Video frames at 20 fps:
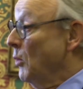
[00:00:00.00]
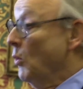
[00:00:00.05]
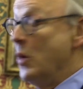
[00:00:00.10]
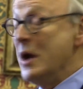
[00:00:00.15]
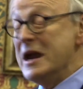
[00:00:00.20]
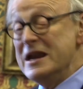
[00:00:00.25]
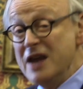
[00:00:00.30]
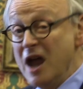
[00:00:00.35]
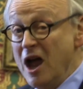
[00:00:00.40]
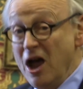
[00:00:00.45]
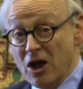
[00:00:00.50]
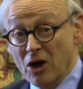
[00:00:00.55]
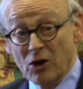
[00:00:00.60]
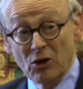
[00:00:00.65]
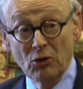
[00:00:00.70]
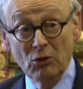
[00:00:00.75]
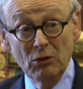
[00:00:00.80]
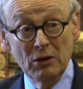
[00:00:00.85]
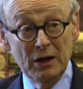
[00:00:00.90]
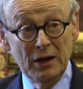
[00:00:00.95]
We
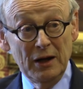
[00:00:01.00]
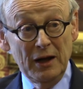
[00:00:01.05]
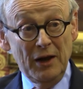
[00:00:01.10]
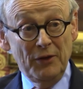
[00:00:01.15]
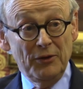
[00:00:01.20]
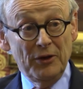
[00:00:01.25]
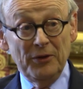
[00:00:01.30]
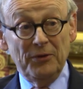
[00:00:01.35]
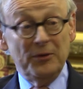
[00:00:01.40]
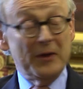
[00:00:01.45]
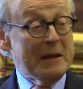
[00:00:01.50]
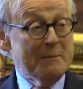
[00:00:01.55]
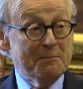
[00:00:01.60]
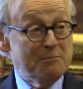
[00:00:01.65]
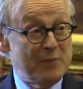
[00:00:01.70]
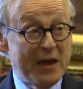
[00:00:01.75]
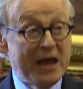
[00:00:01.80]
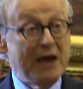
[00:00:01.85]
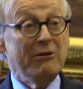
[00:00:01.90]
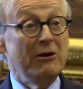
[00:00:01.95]
know that
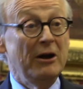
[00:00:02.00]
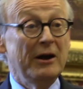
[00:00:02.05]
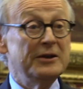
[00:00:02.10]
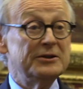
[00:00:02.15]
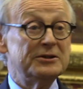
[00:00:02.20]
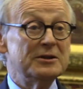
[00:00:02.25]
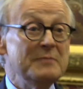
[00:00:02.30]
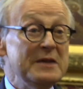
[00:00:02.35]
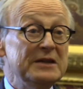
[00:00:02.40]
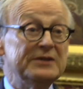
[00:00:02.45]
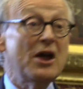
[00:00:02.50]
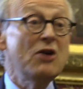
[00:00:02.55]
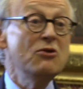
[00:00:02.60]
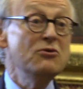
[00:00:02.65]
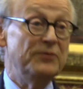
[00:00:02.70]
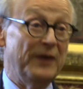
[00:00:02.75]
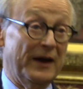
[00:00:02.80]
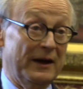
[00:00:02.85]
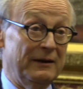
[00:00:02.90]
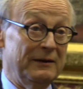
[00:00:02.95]
imperialism is
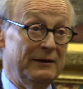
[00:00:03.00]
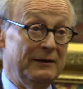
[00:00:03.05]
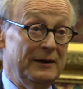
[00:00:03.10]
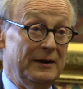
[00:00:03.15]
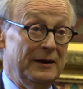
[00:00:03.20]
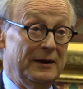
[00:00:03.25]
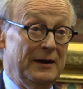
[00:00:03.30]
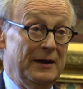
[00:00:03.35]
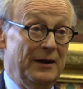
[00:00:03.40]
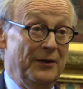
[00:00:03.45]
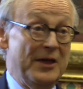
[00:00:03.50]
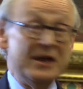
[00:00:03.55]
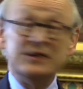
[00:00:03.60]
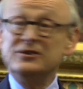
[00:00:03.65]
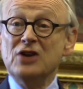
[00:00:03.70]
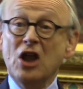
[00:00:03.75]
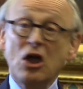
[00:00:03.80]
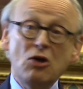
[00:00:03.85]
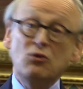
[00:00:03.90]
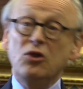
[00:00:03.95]
over.
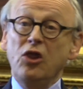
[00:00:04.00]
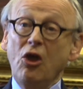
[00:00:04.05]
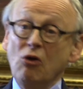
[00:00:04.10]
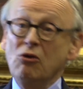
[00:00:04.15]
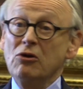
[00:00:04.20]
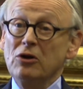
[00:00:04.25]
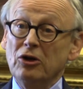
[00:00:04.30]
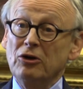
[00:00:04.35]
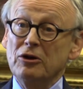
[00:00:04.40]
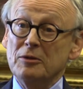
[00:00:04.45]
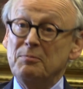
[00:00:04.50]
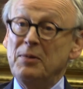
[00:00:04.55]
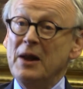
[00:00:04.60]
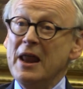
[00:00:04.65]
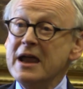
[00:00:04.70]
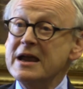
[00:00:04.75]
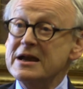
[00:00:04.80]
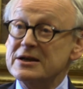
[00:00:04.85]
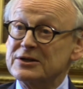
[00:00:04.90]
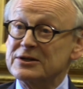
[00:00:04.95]
There's no longer a
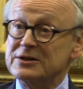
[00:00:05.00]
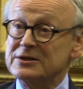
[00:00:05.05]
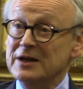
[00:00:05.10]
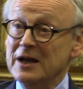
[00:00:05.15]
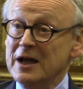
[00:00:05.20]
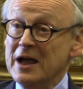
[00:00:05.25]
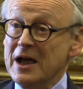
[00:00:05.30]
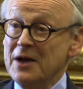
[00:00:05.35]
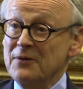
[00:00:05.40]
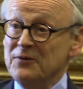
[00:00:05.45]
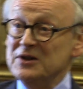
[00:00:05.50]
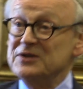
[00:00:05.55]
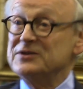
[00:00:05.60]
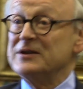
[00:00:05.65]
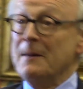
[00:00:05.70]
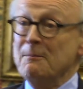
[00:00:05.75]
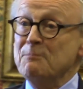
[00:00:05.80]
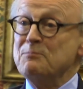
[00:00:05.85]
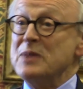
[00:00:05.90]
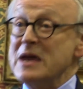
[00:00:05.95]
place for
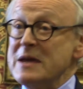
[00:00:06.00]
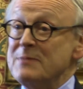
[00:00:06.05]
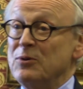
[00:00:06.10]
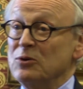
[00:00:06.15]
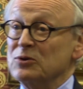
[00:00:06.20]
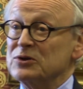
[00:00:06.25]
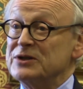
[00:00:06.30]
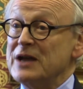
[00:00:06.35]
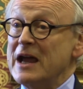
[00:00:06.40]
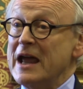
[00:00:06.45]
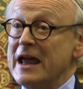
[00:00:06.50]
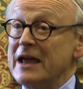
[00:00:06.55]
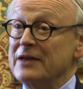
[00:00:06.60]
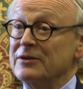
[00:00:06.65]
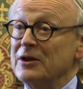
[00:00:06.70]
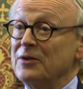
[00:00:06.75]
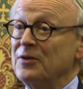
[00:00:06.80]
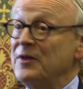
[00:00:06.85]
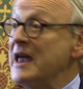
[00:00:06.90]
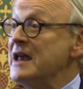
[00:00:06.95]
some people
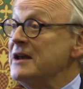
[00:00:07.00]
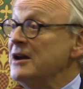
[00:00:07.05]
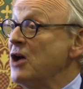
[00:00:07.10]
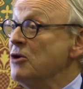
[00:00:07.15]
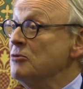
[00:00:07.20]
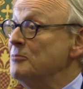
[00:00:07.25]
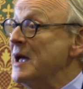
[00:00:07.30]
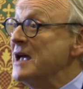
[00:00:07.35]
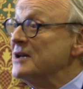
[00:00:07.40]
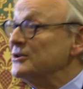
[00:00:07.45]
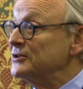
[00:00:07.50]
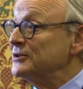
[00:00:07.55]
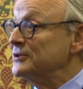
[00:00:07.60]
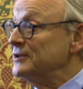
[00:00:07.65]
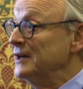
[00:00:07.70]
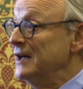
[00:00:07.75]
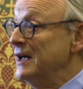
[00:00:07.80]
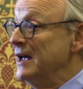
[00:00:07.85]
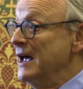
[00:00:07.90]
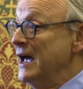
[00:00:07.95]
saying that they know
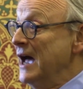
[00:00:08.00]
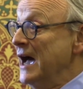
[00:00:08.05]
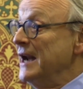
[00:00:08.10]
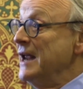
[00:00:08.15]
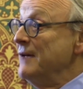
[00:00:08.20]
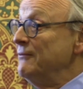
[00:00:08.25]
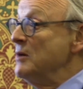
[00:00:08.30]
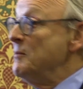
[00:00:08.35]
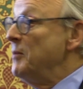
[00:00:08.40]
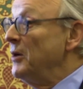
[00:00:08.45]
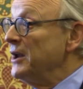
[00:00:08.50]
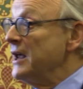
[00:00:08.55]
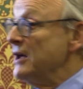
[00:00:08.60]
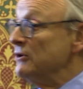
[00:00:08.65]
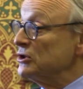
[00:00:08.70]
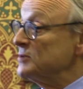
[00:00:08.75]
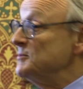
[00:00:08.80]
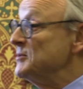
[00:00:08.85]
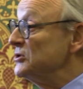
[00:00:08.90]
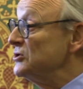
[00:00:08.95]
best and everybody
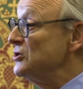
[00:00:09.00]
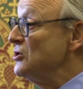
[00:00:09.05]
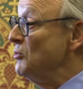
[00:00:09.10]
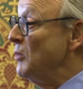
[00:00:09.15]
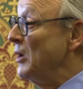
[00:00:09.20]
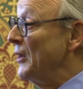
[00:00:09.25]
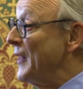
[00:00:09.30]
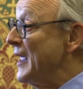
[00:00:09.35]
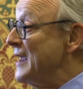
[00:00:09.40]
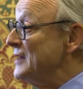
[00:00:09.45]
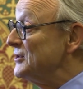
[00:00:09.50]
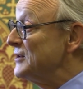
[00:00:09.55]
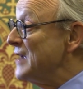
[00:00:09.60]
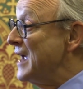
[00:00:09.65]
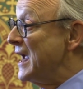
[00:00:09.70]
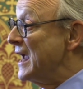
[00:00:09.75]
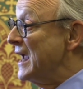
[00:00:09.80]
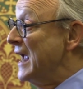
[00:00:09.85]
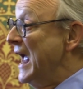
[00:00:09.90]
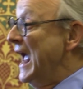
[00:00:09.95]
else must do what they
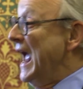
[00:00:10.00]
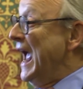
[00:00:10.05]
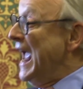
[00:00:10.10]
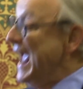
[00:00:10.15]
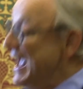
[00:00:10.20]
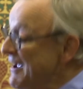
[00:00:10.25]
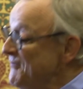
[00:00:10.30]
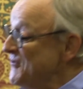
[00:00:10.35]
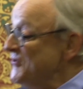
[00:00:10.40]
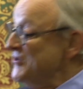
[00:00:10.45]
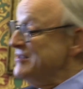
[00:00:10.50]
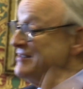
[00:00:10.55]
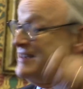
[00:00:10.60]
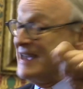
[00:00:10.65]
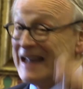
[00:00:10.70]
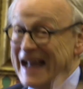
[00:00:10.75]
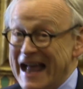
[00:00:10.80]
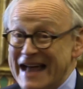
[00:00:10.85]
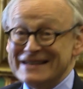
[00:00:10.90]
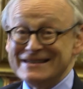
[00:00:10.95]
say.
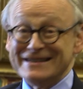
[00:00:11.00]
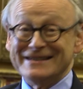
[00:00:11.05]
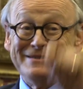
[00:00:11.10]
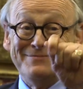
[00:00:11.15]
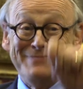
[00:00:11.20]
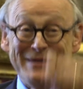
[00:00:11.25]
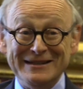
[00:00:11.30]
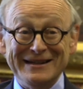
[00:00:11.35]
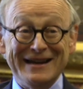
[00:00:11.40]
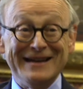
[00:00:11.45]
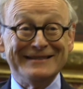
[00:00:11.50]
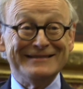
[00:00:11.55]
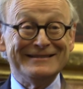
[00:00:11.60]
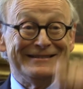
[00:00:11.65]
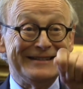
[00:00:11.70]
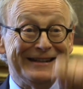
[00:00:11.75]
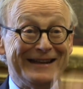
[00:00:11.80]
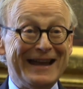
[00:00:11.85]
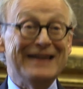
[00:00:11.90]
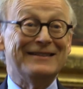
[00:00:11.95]
Everything has to be
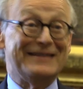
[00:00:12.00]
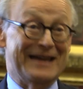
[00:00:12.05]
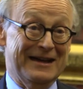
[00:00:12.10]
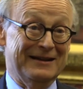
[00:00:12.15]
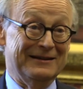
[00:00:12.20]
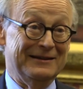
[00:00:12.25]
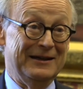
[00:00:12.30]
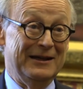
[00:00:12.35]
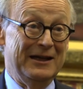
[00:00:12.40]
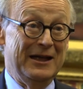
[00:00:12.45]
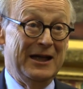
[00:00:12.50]
done together.